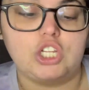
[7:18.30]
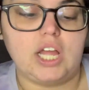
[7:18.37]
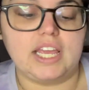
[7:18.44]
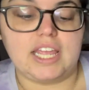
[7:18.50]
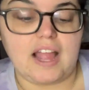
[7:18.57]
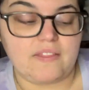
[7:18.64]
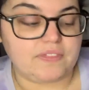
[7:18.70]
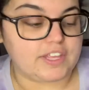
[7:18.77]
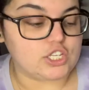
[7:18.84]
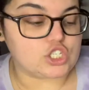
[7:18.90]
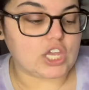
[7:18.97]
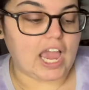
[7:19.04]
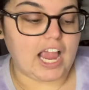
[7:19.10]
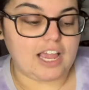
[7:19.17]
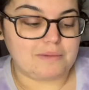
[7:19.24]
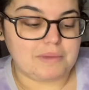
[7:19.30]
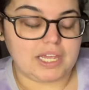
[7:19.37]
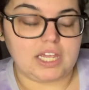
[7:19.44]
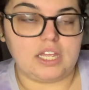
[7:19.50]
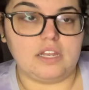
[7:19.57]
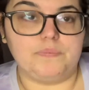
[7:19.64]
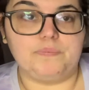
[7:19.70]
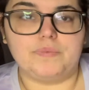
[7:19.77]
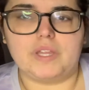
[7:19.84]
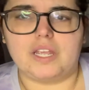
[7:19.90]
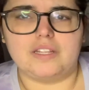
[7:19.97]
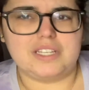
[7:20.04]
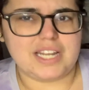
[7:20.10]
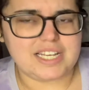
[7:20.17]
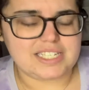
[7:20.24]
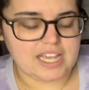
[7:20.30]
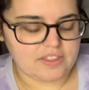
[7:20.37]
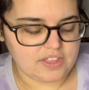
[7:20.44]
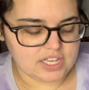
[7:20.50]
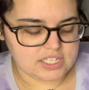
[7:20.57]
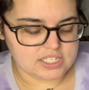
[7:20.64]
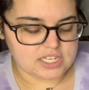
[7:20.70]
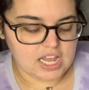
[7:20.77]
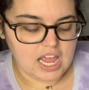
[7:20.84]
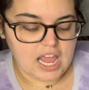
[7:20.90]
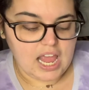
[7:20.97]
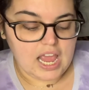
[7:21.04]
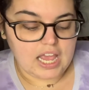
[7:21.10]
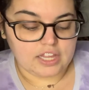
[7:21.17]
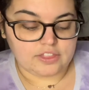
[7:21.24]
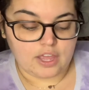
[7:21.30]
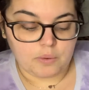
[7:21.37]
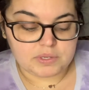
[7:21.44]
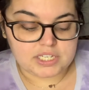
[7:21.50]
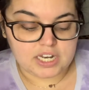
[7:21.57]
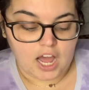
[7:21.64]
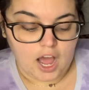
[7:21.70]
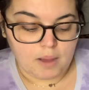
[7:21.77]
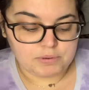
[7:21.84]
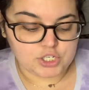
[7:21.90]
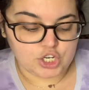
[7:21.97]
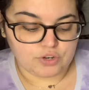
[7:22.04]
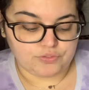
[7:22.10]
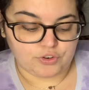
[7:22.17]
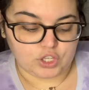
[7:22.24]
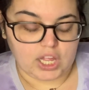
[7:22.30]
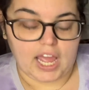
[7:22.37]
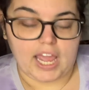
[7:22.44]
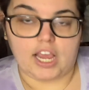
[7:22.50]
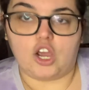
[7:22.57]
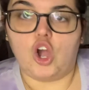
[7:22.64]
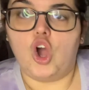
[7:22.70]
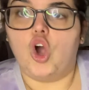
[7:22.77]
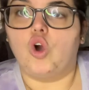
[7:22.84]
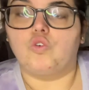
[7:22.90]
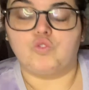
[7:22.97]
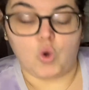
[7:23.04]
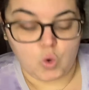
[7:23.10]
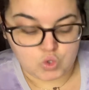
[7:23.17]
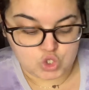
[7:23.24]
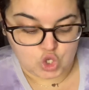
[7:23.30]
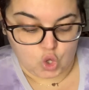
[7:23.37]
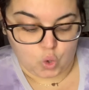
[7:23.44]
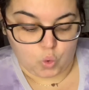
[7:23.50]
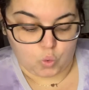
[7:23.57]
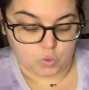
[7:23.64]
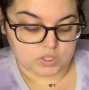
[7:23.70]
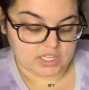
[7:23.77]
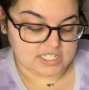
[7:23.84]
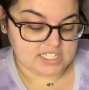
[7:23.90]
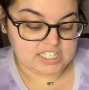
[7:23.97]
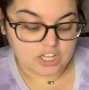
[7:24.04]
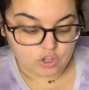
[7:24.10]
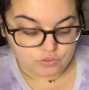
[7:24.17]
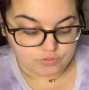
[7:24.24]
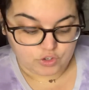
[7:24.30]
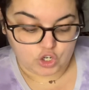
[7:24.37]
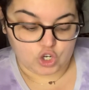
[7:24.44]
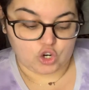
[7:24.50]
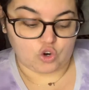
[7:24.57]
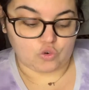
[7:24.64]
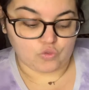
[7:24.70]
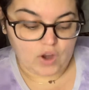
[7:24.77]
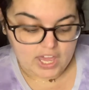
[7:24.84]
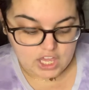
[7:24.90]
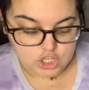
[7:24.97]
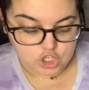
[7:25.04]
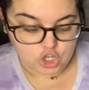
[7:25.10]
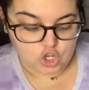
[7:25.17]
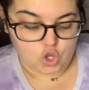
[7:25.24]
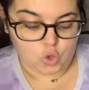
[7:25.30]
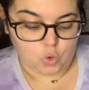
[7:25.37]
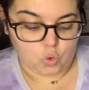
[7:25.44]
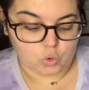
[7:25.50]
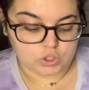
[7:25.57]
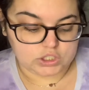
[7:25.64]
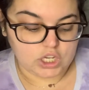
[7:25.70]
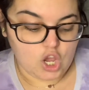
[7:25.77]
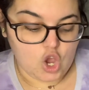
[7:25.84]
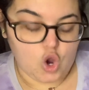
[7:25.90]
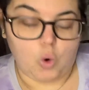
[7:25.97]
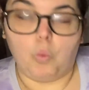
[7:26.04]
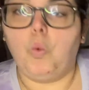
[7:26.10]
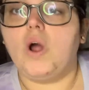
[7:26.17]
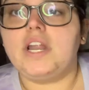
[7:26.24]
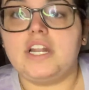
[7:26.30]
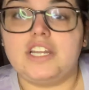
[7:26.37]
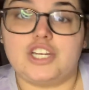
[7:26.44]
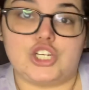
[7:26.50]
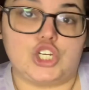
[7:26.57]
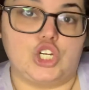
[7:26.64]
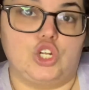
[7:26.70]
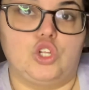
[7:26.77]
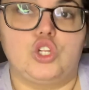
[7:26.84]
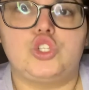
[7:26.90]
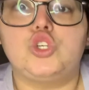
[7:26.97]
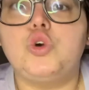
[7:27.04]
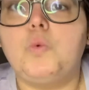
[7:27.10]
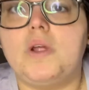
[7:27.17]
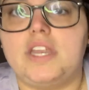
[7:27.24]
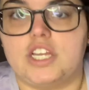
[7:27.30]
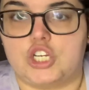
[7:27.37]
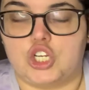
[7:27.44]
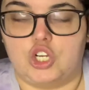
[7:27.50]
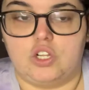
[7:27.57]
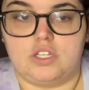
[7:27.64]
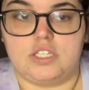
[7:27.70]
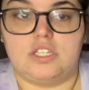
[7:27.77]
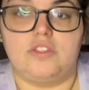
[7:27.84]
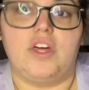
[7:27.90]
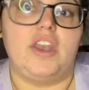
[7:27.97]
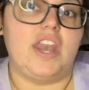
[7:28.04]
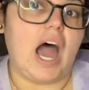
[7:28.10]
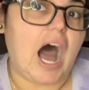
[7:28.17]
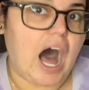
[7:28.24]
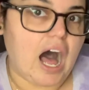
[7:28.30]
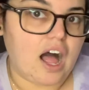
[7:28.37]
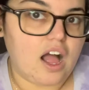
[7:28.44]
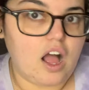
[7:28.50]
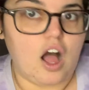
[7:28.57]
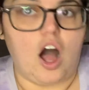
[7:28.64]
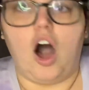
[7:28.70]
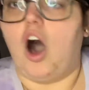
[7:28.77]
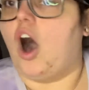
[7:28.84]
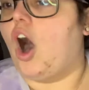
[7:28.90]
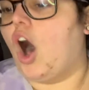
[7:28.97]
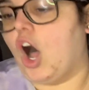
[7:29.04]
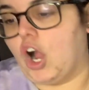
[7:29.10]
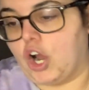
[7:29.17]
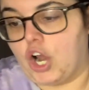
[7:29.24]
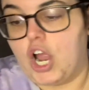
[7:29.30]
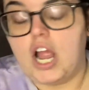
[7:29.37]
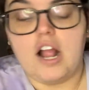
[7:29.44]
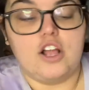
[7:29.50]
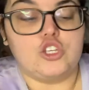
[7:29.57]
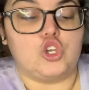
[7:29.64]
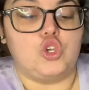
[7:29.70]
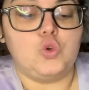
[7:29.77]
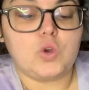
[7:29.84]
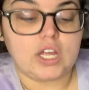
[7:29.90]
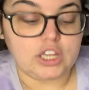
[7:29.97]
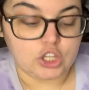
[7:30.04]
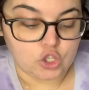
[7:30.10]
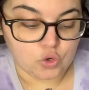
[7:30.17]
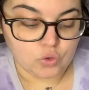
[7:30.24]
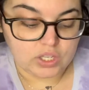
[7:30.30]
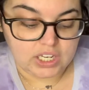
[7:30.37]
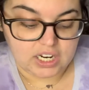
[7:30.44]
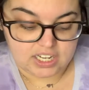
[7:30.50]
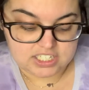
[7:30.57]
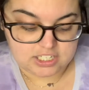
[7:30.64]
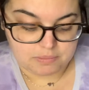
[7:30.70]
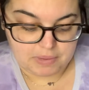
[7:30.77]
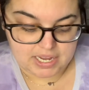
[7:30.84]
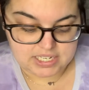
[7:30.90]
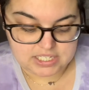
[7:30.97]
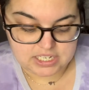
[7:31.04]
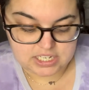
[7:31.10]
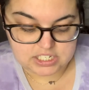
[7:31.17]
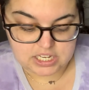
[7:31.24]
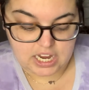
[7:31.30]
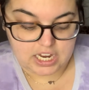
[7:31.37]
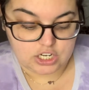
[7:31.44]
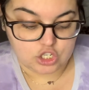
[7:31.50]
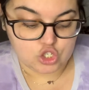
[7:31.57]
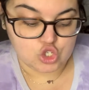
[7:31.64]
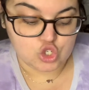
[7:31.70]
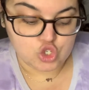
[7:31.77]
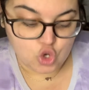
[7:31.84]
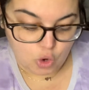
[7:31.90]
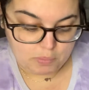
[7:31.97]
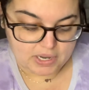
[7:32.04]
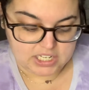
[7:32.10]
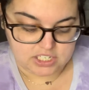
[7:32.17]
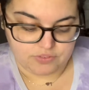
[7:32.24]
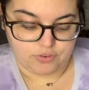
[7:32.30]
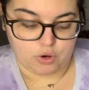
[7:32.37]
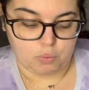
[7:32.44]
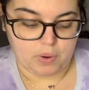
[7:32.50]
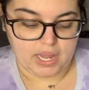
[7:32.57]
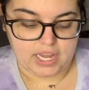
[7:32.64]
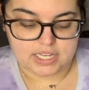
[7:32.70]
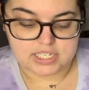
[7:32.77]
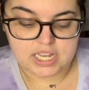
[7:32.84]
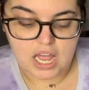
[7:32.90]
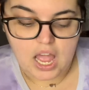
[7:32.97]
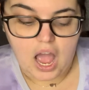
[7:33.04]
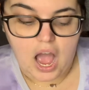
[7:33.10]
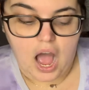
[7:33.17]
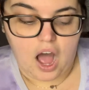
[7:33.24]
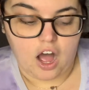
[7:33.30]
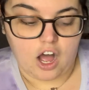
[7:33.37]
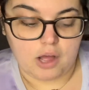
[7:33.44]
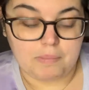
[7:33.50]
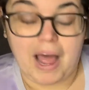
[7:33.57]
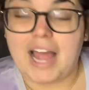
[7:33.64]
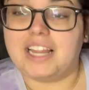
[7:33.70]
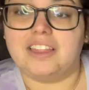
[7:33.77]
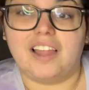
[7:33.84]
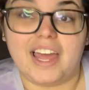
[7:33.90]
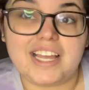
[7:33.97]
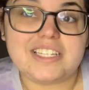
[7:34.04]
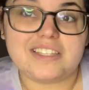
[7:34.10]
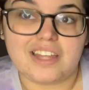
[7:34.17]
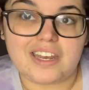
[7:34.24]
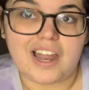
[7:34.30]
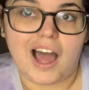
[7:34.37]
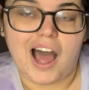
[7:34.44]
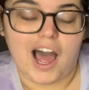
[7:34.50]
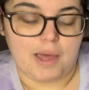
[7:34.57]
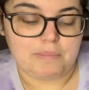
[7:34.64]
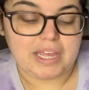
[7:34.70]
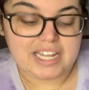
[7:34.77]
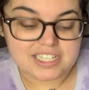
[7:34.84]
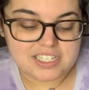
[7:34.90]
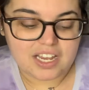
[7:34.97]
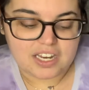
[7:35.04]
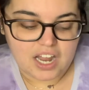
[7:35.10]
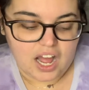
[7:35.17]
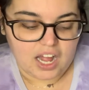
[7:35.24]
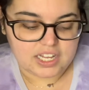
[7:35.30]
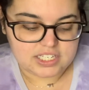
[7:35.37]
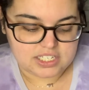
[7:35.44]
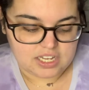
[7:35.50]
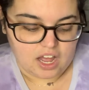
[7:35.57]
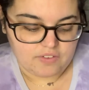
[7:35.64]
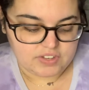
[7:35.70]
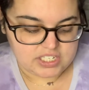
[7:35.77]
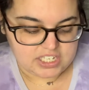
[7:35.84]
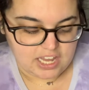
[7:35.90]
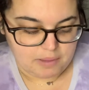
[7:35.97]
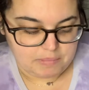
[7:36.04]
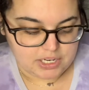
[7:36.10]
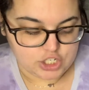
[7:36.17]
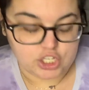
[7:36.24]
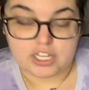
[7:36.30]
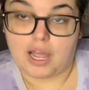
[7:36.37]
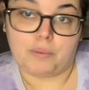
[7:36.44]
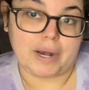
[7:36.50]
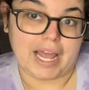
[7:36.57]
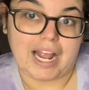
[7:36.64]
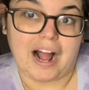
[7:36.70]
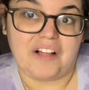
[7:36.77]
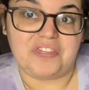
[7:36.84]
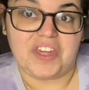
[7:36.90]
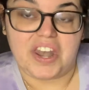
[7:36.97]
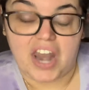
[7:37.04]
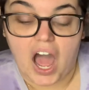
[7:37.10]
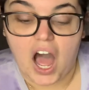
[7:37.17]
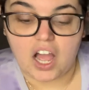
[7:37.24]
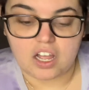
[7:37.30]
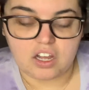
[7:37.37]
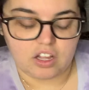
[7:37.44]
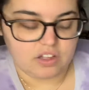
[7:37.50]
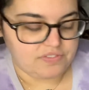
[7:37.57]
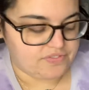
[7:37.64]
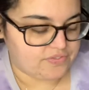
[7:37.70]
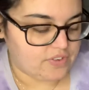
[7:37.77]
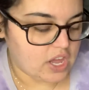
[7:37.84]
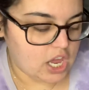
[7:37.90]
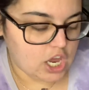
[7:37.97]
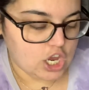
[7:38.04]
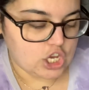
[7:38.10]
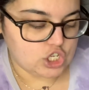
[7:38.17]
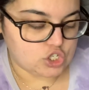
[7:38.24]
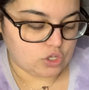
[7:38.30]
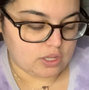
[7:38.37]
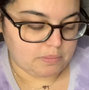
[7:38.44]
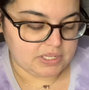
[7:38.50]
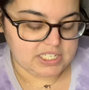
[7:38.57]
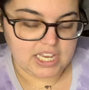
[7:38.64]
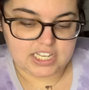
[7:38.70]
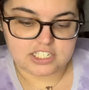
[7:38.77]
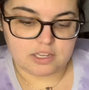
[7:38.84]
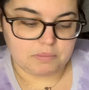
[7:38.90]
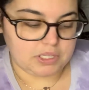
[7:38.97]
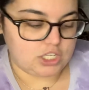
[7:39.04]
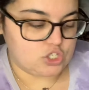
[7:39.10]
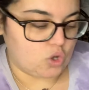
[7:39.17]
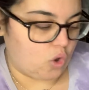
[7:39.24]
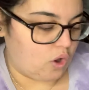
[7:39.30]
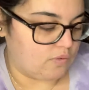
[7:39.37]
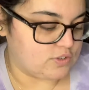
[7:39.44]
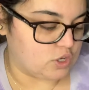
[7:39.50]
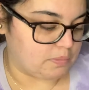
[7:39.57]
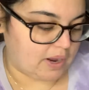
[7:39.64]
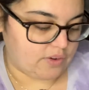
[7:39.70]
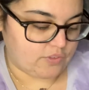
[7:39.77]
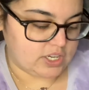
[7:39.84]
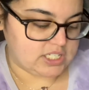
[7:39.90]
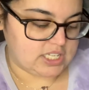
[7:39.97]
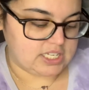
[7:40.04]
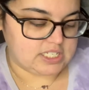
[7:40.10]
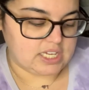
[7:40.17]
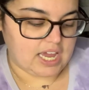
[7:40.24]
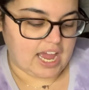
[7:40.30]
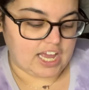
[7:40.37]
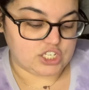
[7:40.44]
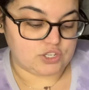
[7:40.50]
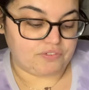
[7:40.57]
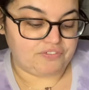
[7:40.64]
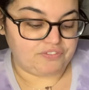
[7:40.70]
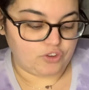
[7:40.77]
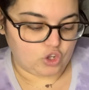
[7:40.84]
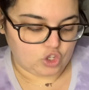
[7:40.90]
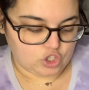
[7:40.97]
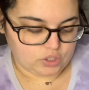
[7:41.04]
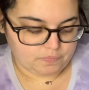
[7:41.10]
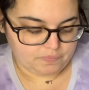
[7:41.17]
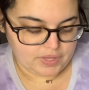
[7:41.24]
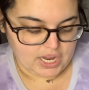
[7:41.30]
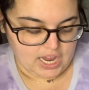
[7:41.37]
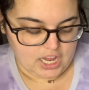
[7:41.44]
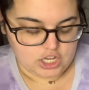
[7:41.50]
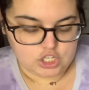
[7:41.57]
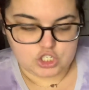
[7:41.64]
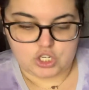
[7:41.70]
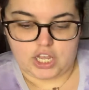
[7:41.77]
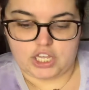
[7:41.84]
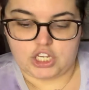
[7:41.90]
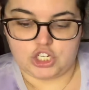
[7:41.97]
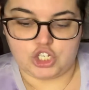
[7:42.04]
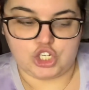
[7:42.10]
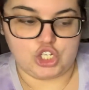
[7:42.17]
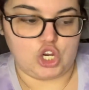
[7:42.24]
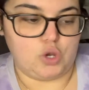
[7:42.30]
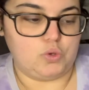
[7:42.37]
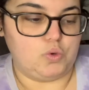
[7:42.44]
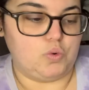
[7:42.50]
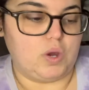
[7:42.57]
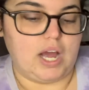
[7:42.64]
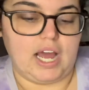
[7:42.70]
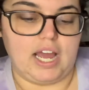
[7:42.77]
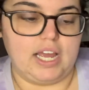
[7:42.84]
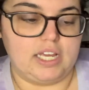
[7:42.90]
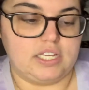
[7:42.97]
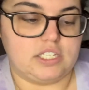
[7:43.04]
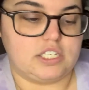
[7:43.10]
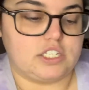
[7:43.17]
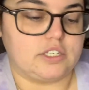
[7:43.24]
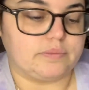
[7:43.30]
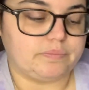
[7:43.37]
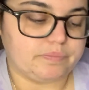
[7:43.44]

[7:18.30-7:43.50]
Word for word: Again, these came in, did I say this? There was an option for like rose gold, silver, regular gold, one initial, two initials, the knot, a heart. So you can literally customize this in so many different ways. Um, I liked the knot. I'm into knots. Obviously, I mentioned that when I got the knot cuff. So let me take some of these off so my wrist isn't as full so I can show you guys.